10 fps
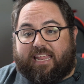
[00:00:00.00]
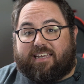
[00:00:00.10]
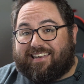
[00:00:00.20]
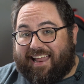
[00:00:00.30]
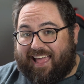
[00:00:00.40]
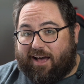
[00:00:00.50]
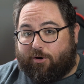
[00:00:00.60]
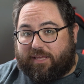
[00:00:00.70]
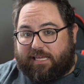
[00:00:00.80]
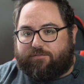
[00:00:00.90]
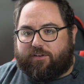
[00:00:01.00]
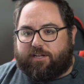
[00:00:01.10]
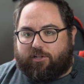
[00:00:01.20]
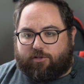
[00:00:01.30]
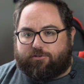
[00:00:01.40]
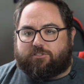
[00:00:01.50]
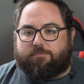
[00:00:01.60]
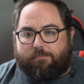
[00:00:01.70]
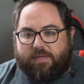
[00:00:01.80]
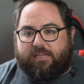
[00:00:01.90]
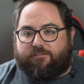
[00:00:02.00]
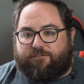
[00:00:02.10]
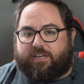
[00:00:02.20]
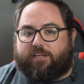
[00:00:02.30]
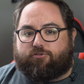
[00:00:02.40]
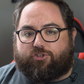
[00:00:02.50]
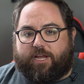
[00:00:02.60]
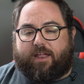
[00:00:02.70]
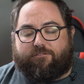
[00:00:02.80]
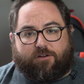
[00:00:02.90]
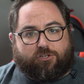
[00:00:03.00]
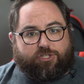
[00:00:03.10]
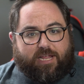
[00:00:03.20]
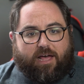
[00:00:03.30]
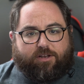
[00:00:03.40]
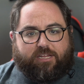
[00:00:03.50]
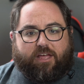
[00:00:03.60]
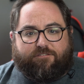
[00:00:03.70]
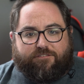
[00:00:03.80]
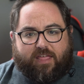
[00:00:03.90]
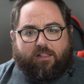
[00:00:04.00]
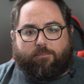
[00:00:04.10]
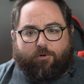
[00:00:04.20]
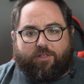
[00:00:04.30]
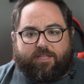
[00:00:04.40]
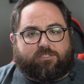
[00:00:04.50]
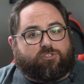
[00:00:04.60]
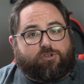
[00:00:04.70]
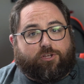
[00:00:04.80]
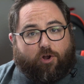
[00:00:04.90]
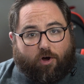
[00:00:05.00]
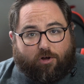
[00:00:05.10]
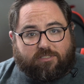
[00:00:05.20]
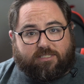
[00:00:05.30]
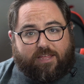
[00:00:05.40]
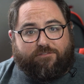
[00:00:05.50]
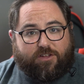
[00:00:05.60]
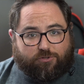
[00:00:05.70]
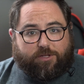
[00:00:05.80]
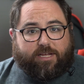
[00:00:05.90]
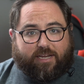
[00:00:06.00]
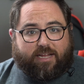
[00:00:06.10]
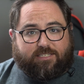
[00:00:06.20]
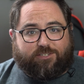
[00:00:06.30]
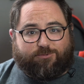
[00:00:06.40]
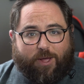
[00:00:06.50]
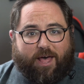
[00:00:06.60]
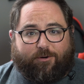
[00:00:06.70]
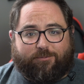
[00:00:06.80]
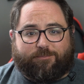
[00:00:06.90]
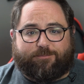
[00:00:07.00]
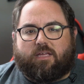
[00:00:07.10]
It now even includes Meet video chat functionality available in this, so you can all stay visually connected as well.